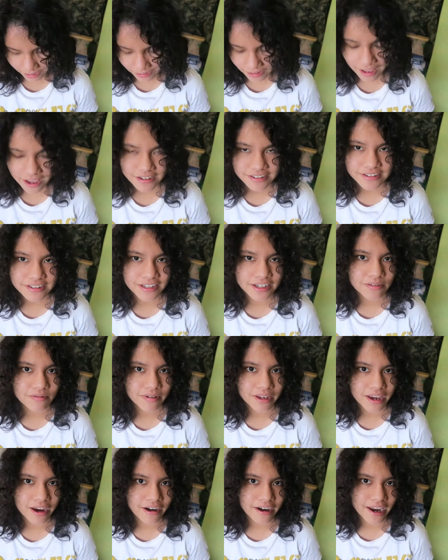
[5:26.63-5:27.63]
And lastly,
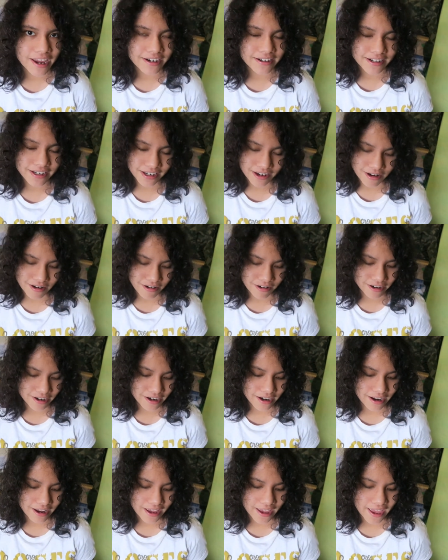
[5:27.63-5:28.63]
we are ending
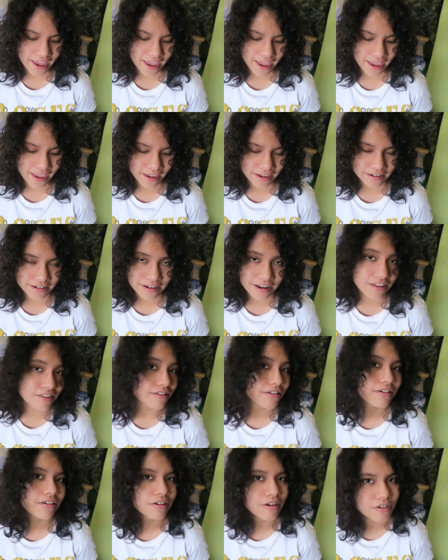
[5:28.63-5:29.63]
on
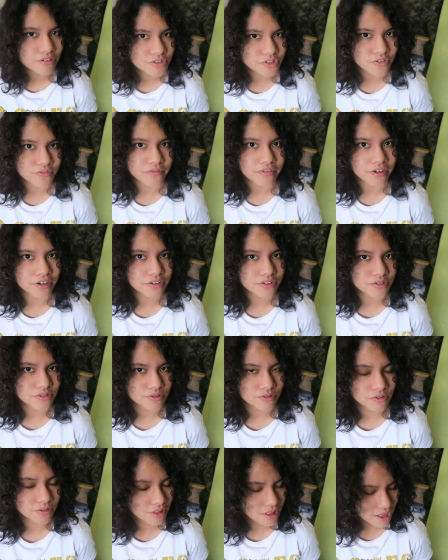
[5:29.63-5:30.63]
another
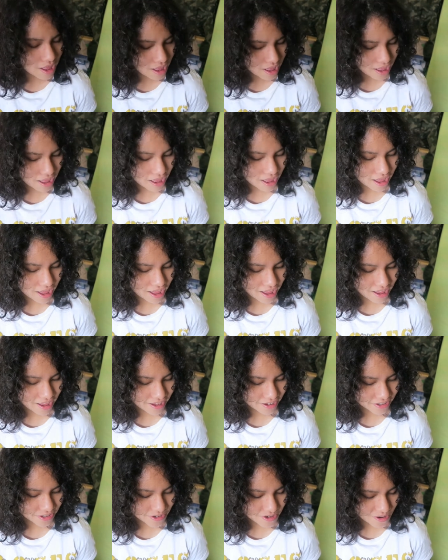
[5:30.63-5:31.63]
controversial
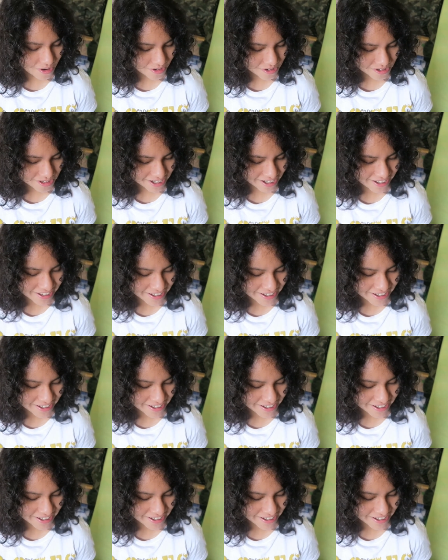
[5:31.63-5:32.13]
uh, note.